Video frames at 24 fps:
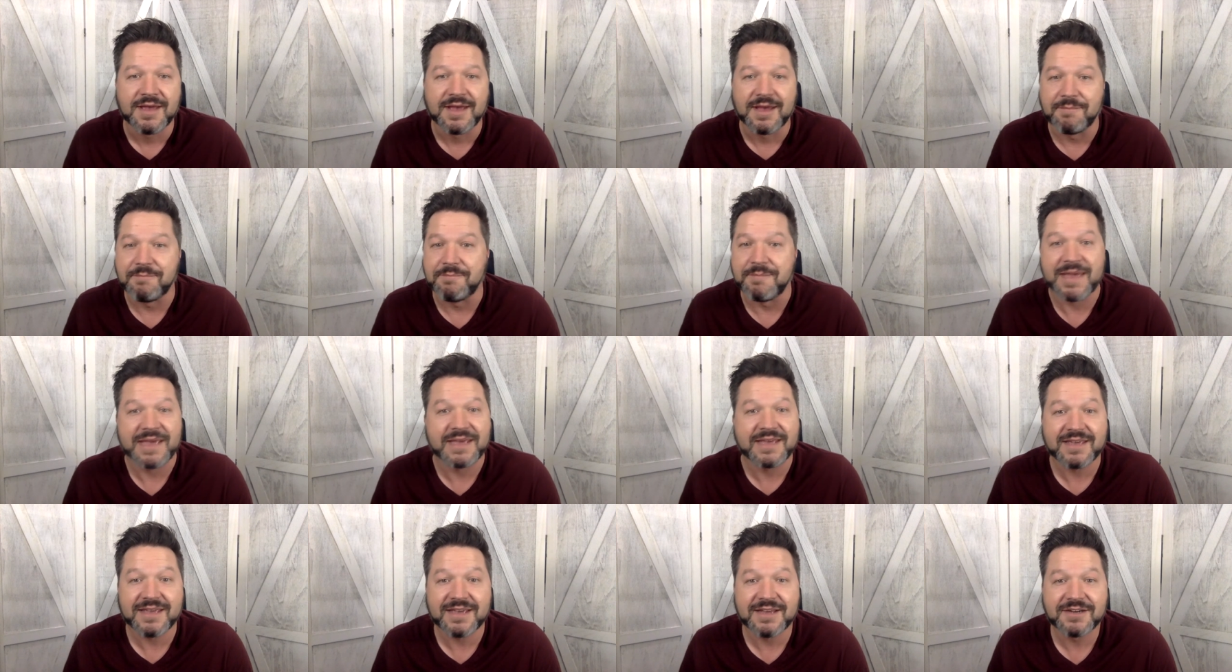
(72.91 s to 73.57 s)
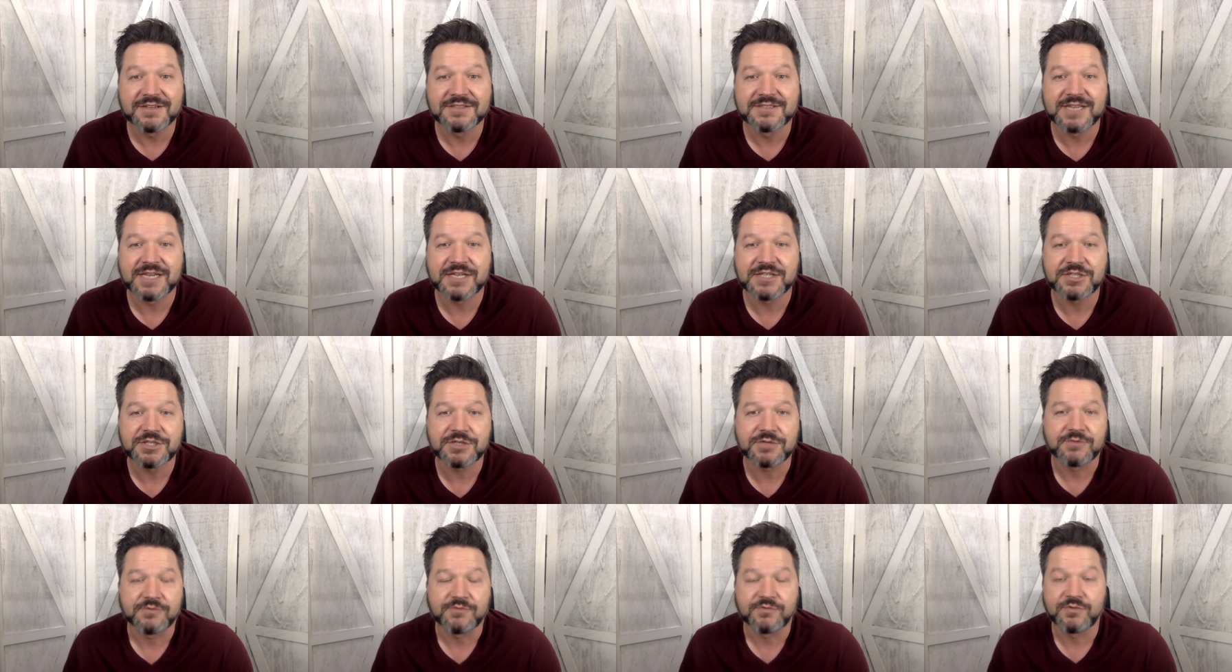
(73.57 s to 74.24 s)
making
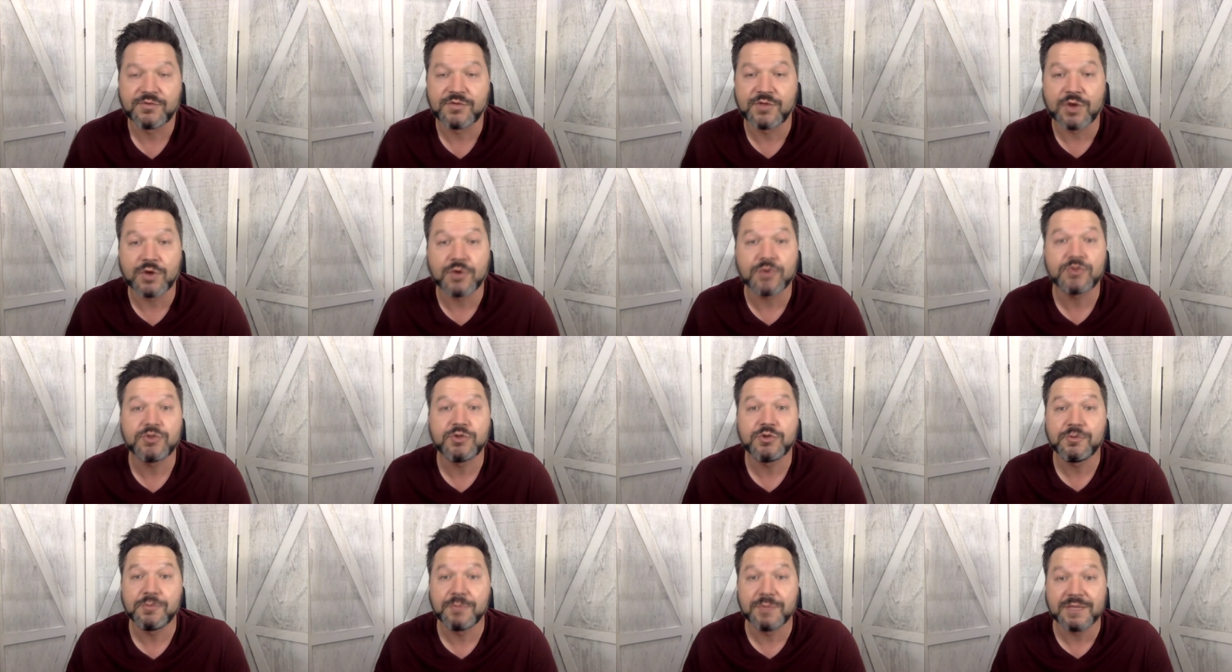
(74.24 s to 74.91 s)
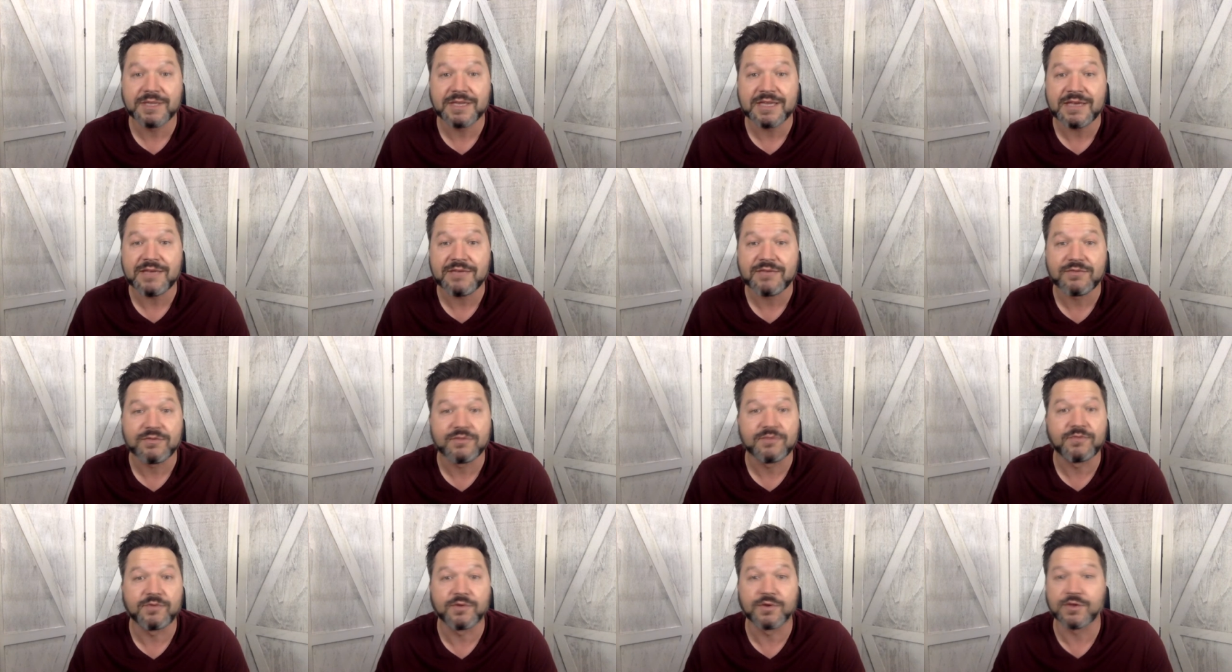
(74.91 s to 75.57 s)
intercession for those who
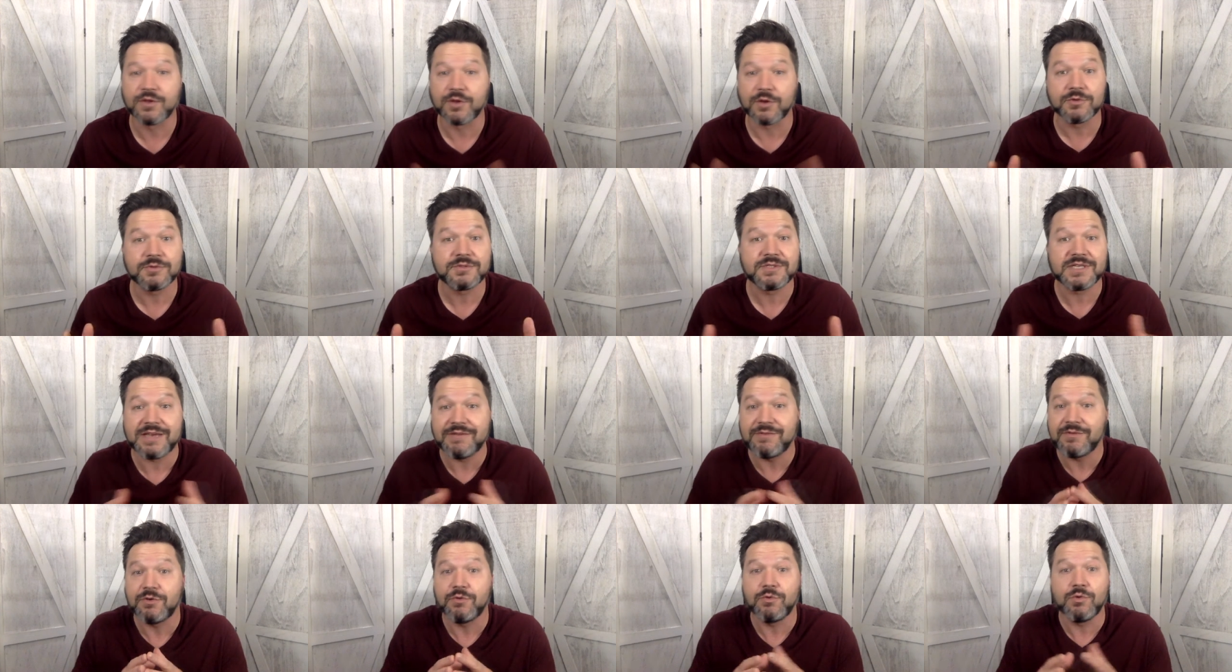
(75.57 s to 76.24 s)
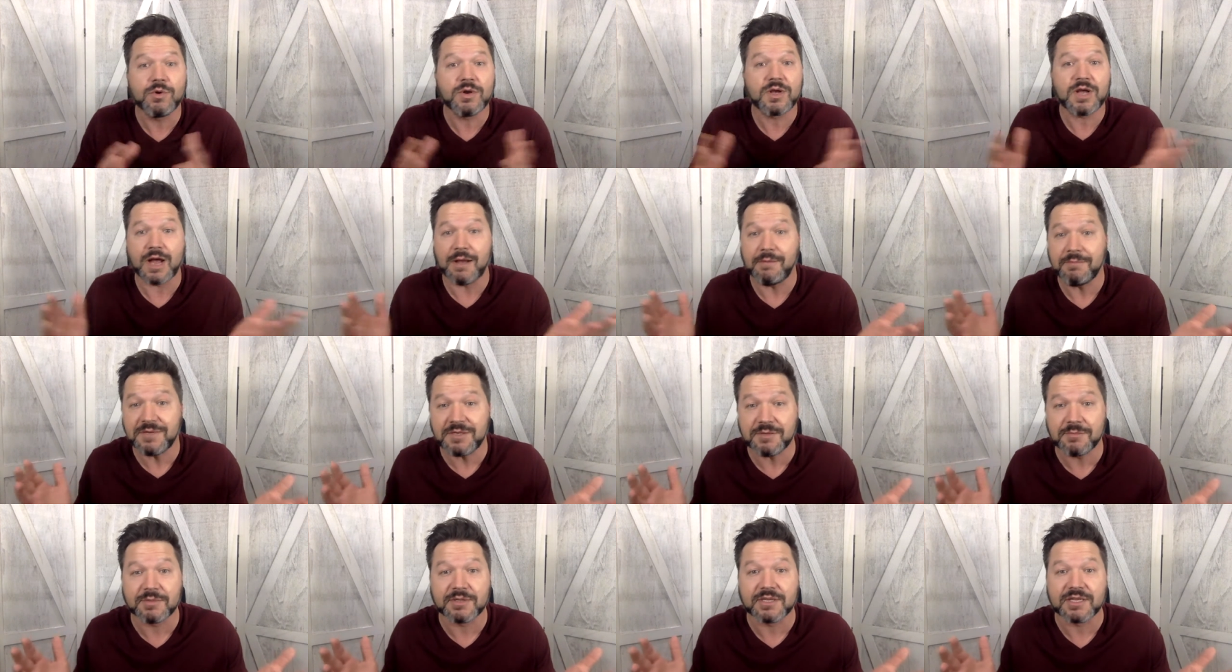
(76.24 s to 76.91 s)
believe, for those even who will come
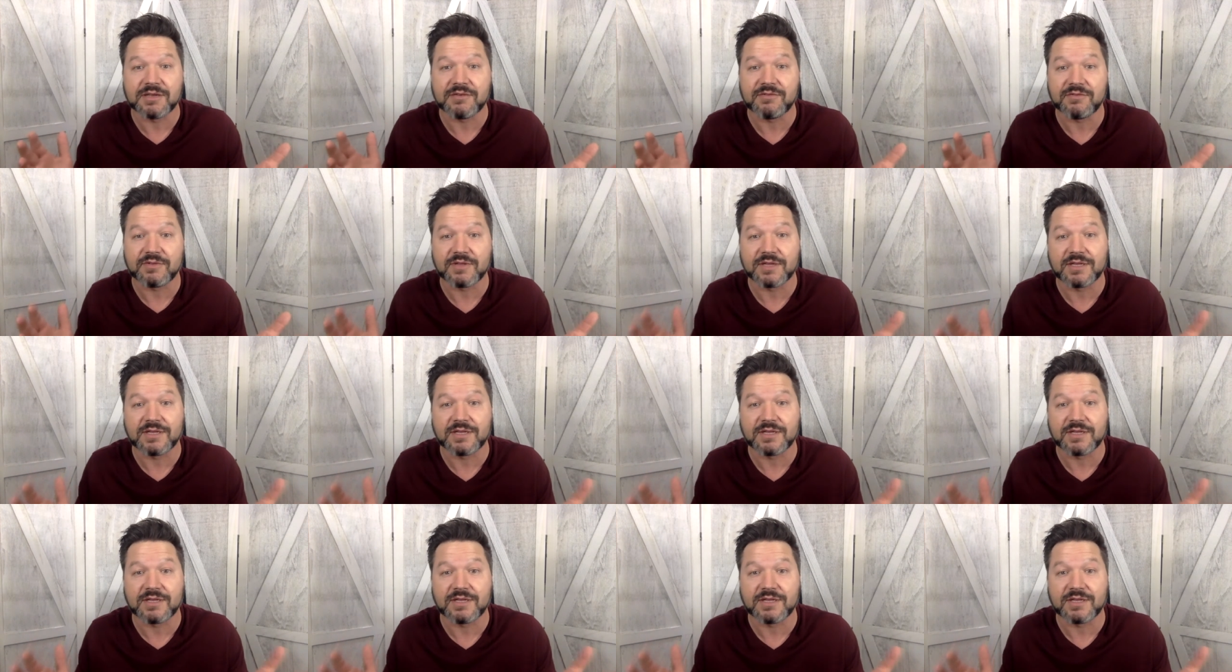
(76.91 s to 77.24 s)
to believe.